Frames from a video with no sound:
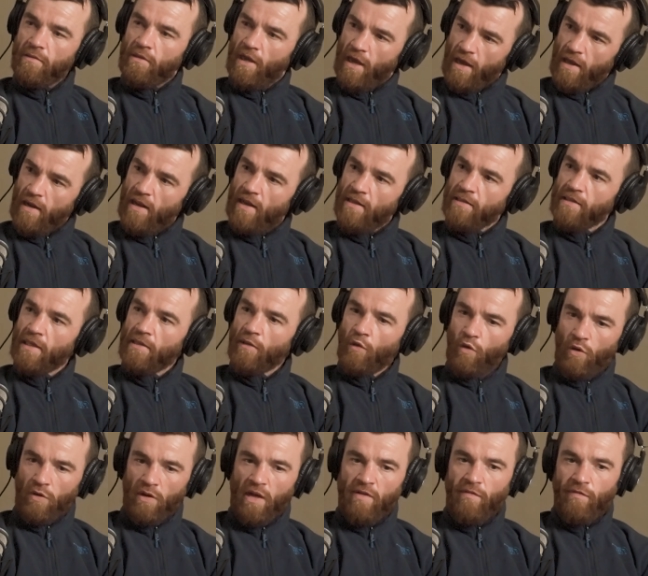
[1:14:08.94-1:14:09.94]
Yeah, lads.
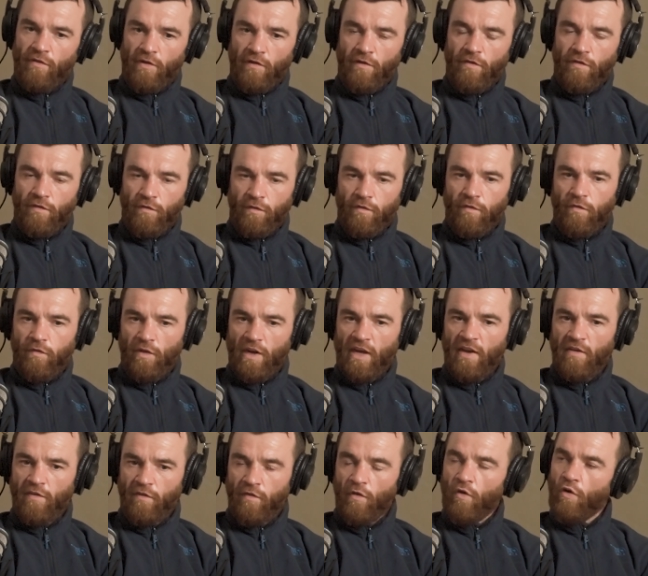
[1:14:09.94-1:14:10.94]
Look, lad, for
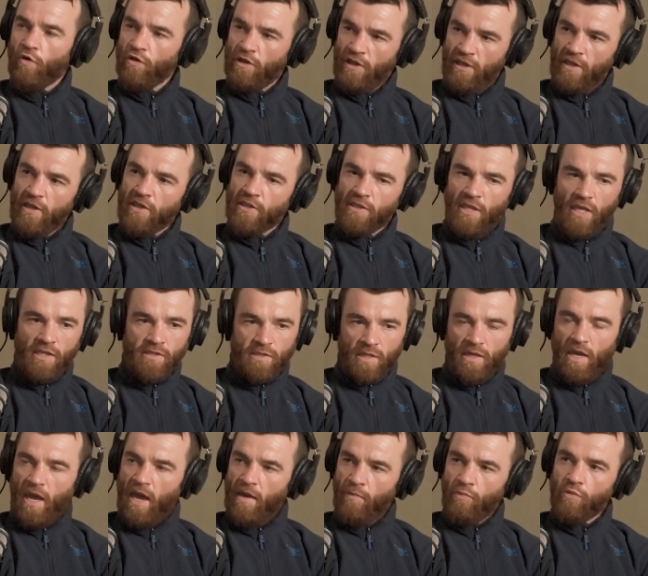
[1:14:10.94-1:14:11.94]
like 4 years, lads,
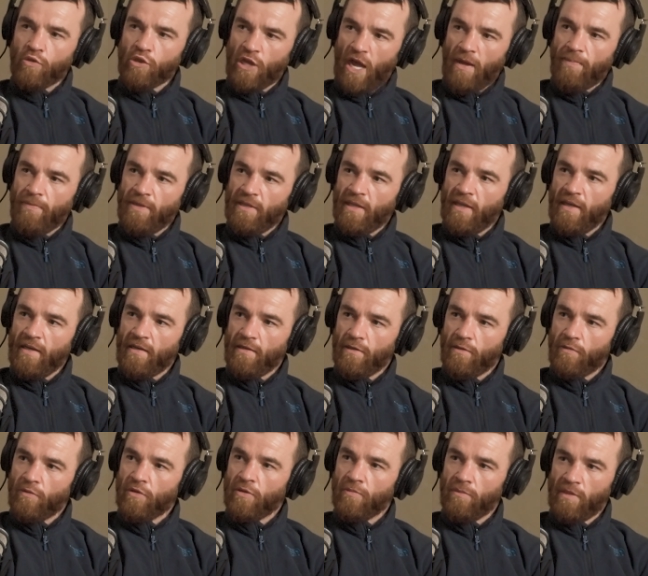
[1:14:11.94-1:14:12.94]
I was happy there, you
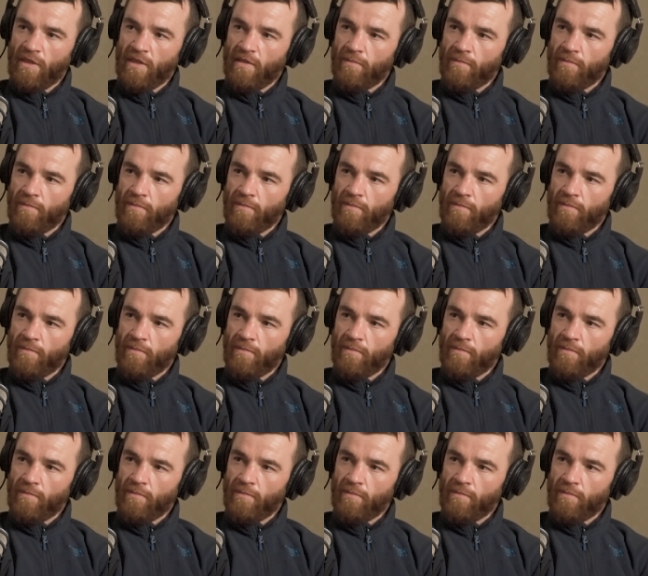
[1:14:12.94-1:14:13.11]
know what I mean?